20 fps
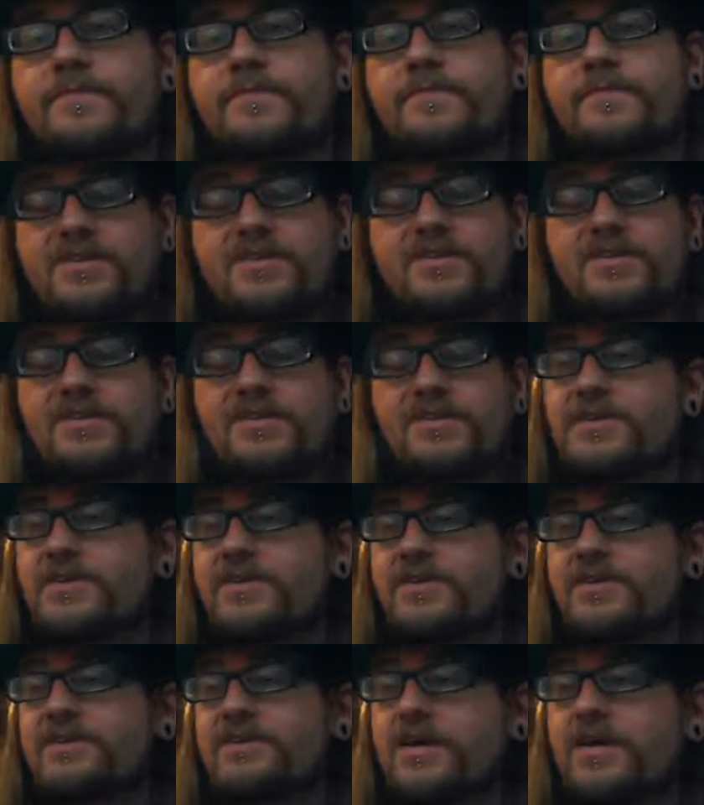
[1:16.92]
This
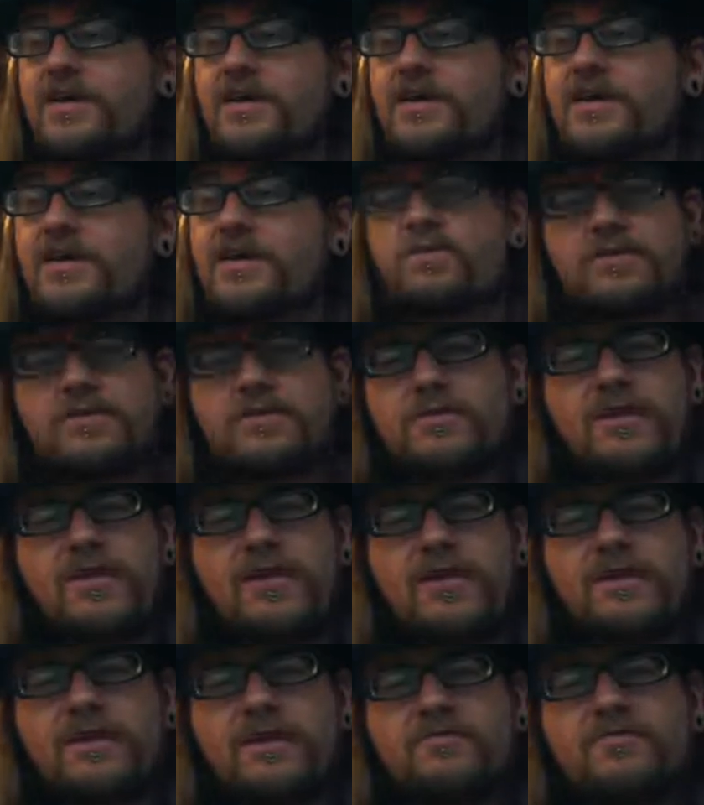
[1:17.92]
guy, once
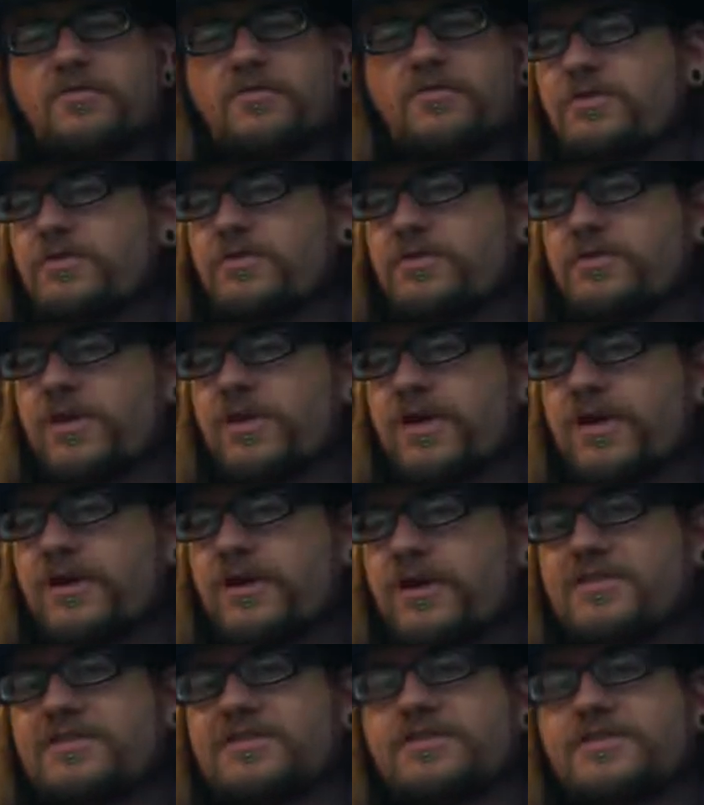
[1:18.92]
again, for a good
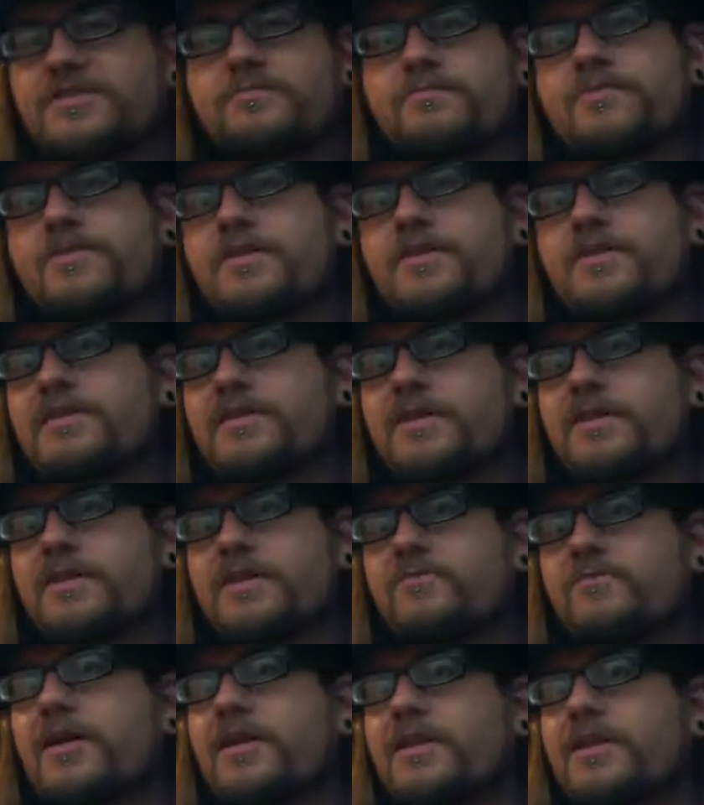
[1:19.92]
guy, is surprisingly
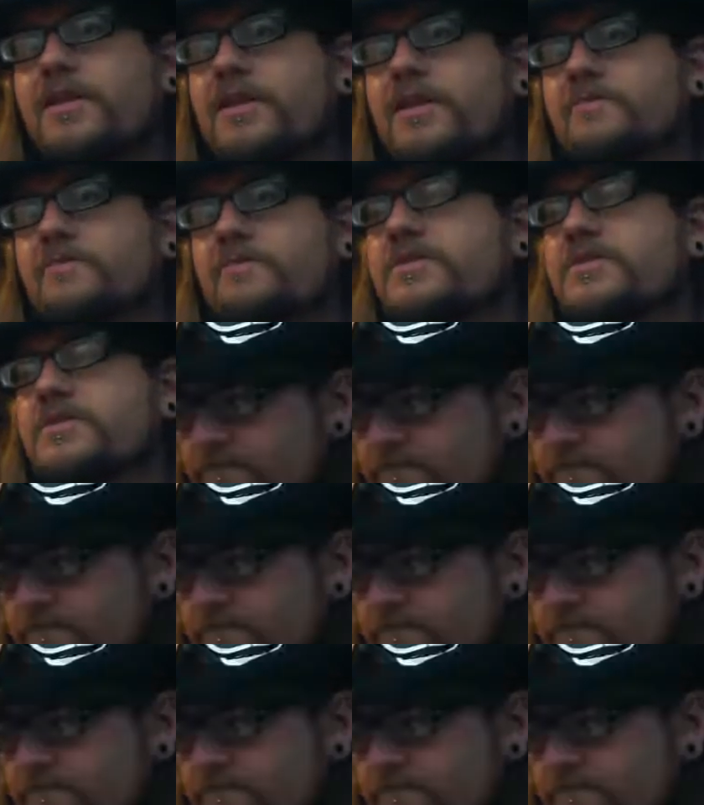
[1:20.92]
well armed.